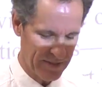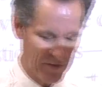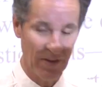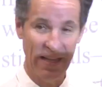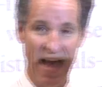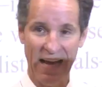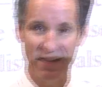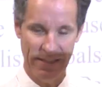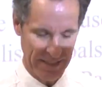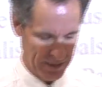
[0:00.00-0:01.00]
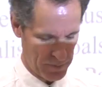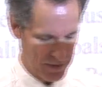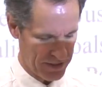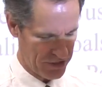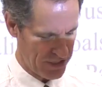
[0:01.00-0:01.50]
as you lack the
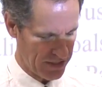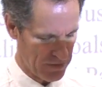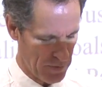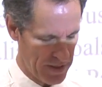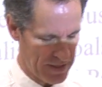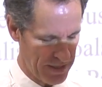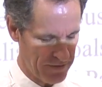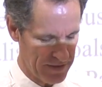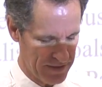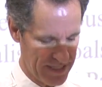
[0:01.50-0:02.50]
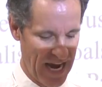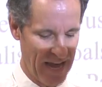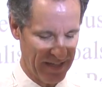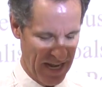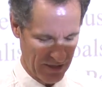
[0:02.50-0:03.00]
discipline to stick with the different
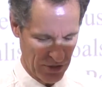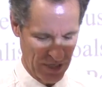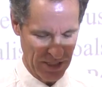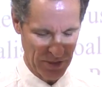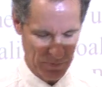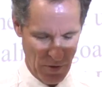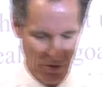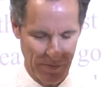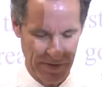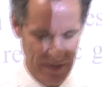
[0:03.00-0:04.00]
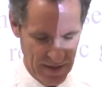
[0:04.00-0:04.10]
diet and exercise programs